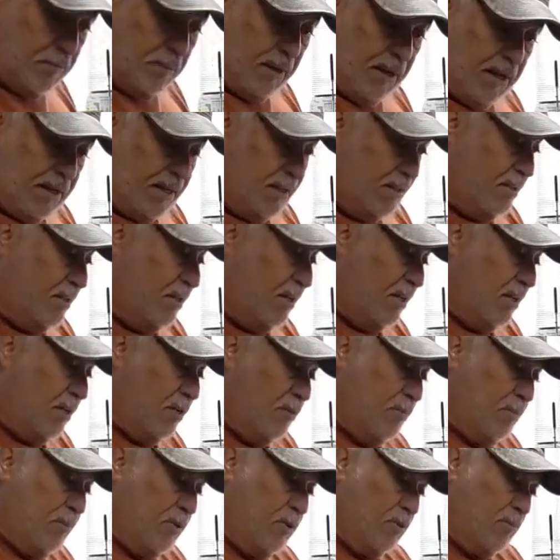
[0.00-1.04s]
pockets here,
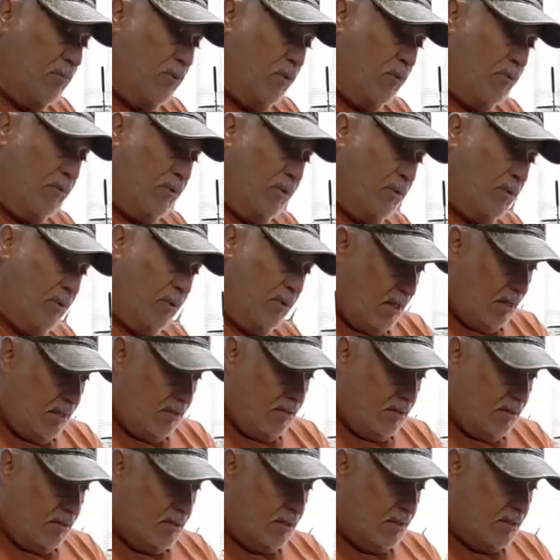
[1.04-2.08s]
you put them over, and
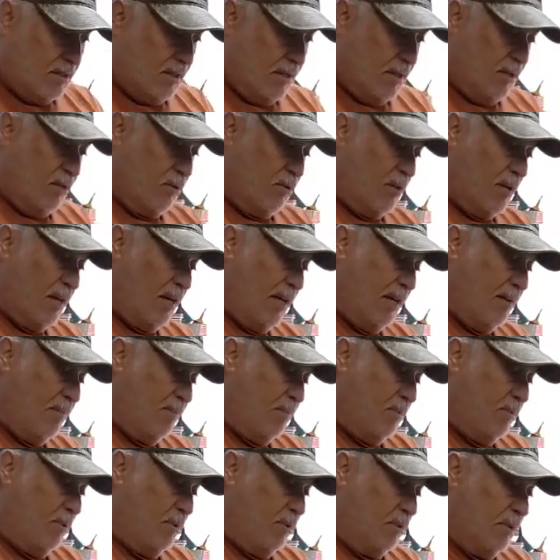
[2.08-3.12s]
there's this little clip,
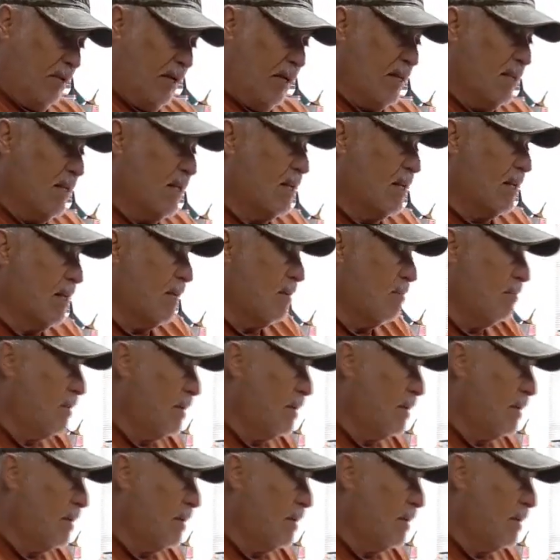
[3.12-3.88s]
real tiny clip